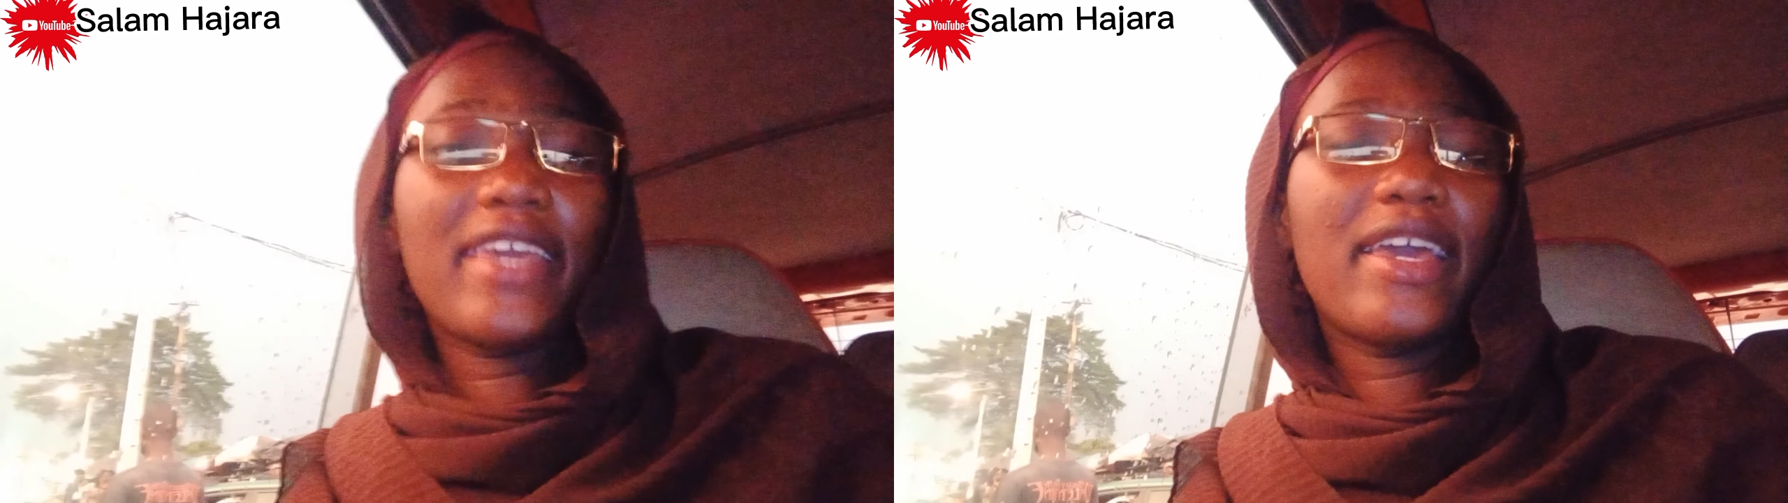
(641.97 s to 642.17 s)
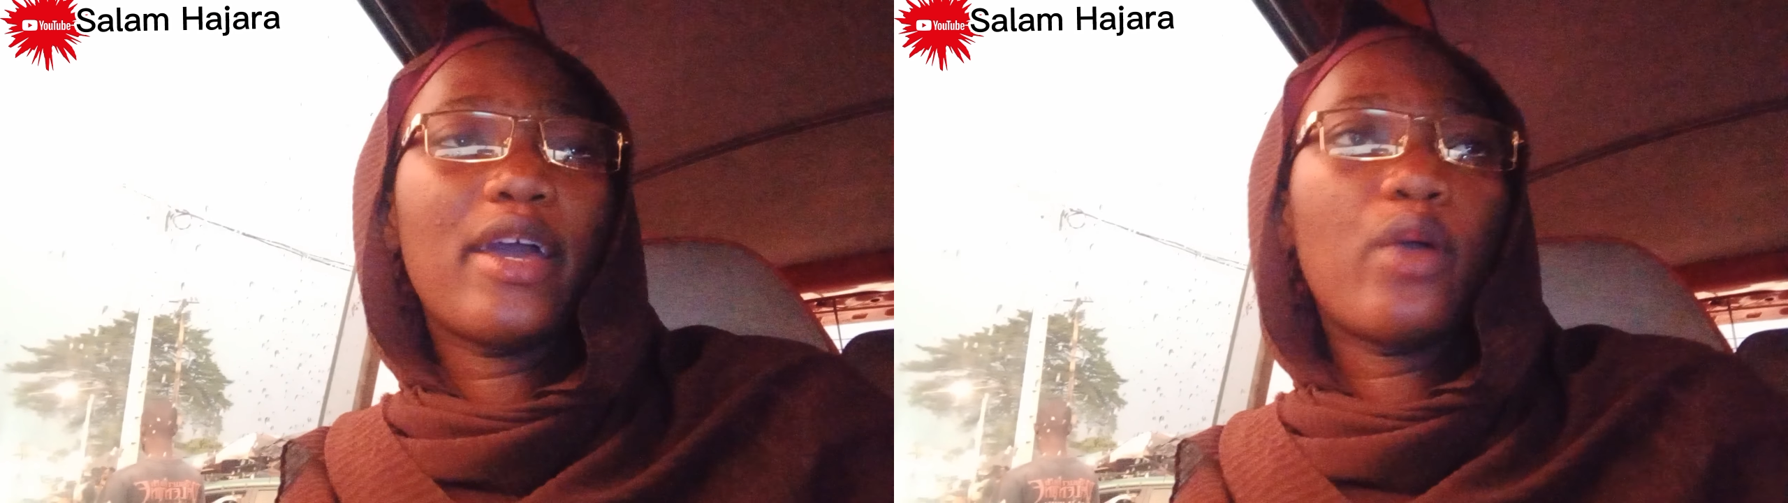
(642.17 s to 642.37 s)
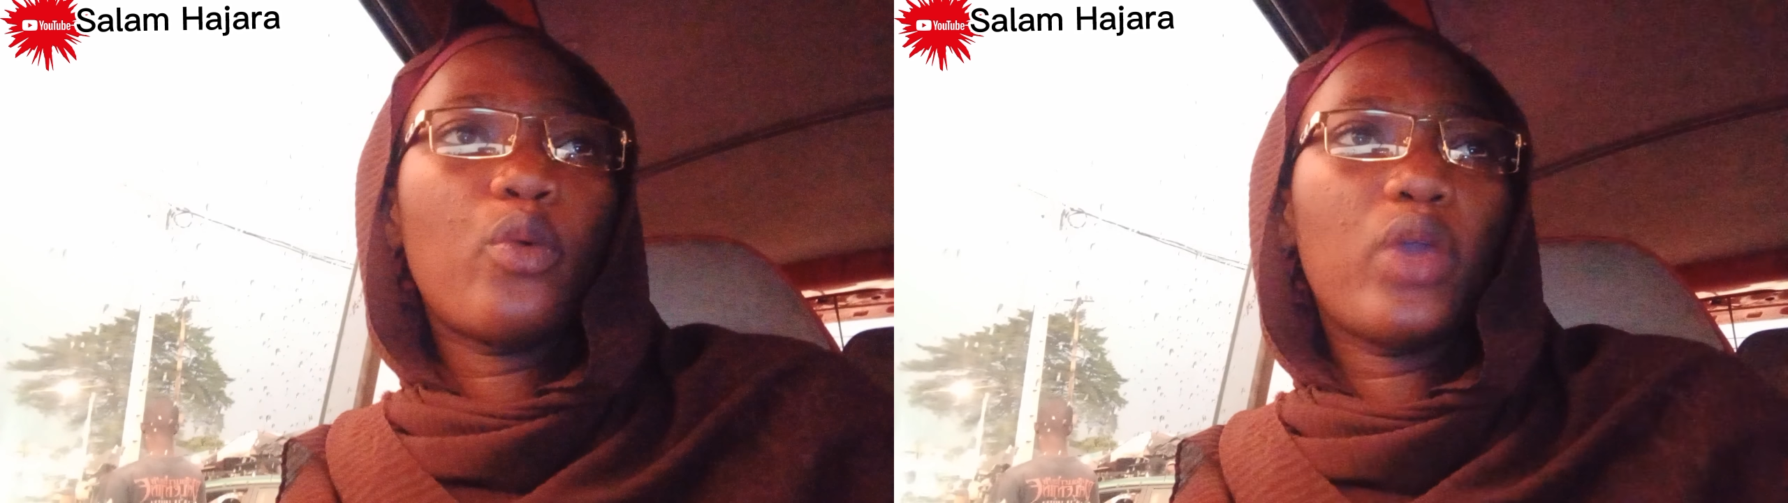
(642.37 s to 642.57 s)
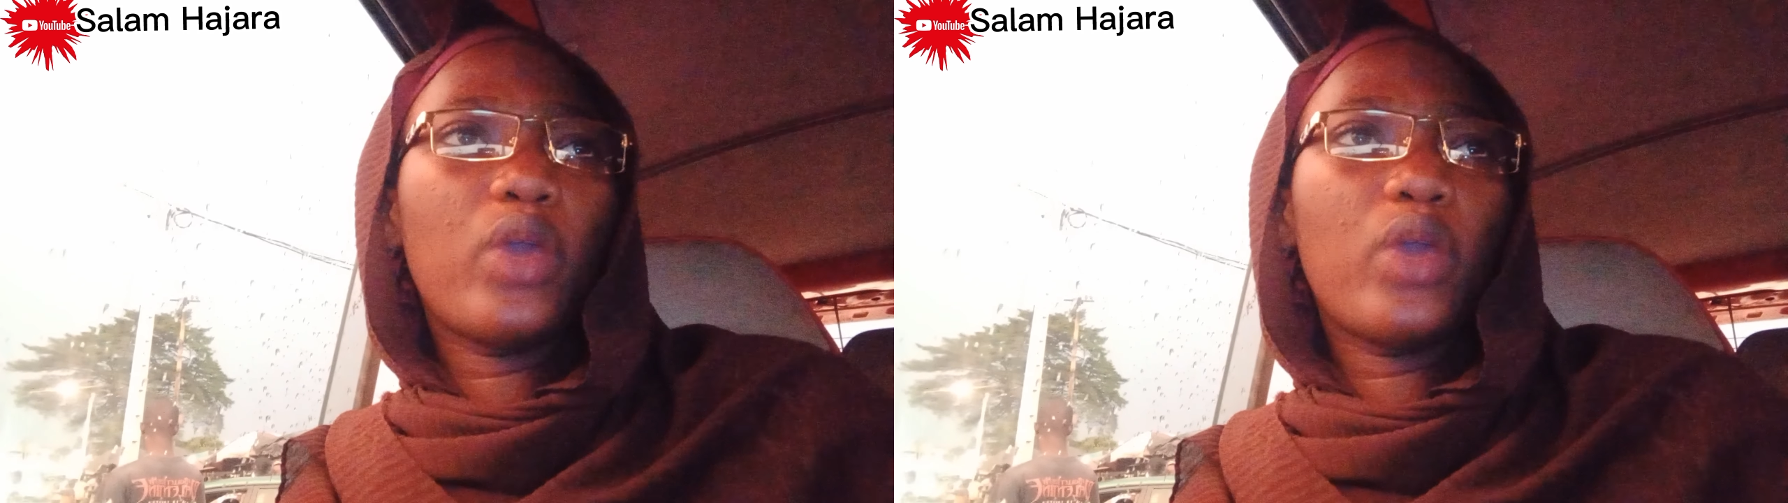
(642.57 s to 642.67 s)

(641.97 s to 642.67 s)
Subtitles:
here